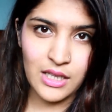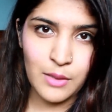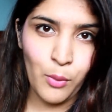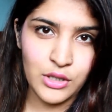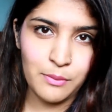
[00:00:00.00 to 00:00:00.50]
in
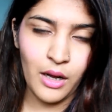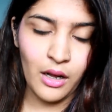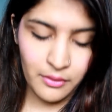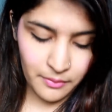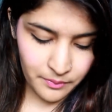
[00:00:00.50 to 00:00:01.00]
the bottom
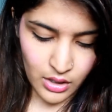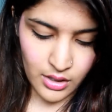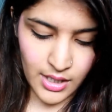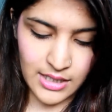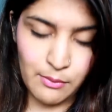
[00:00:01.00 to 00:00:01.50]
bar.
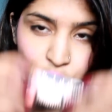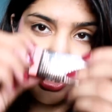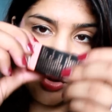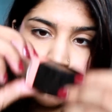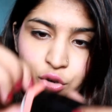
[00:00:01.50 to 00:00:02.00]
Next, I'm gonna
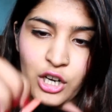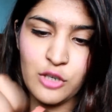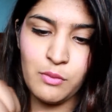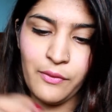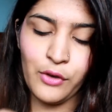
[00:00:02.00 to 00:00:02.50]
swatch
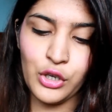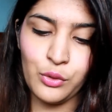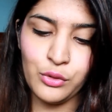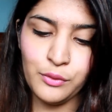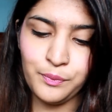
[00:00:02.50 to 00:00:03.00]
Rush Me for
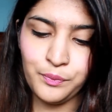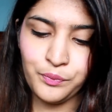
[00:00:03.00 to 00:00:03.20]
you.